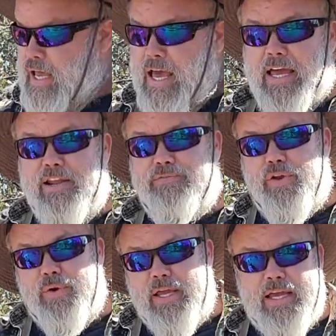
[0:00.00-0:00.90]
And if
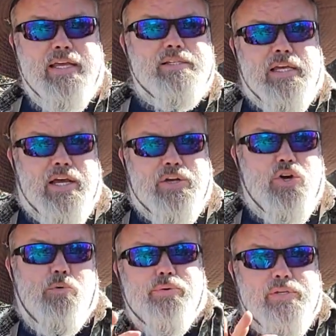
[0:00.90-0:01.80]
there is
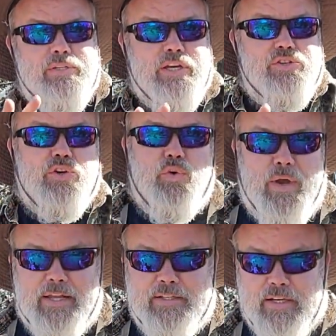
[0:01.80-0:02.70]
no procedure
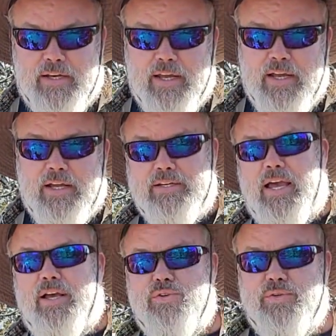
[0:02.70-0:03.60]
granted to
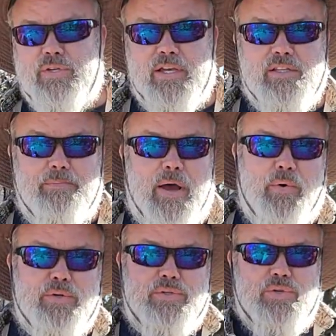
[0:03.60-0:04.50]
exercise the
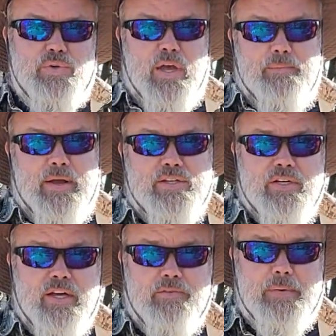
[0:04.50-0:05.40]
powers to that branch of
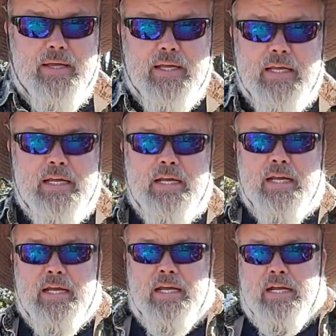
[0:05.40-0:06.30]
government,
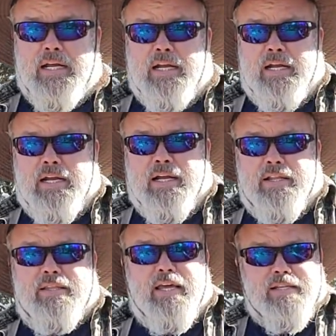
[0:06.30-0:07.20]

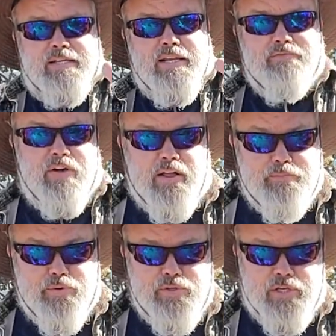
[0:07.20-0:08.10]
then it's an invalid
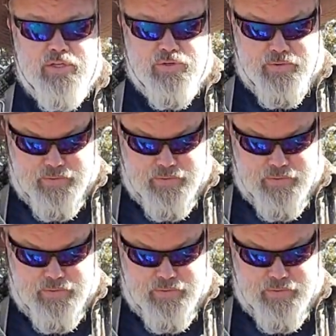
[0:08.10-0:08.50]
procedure.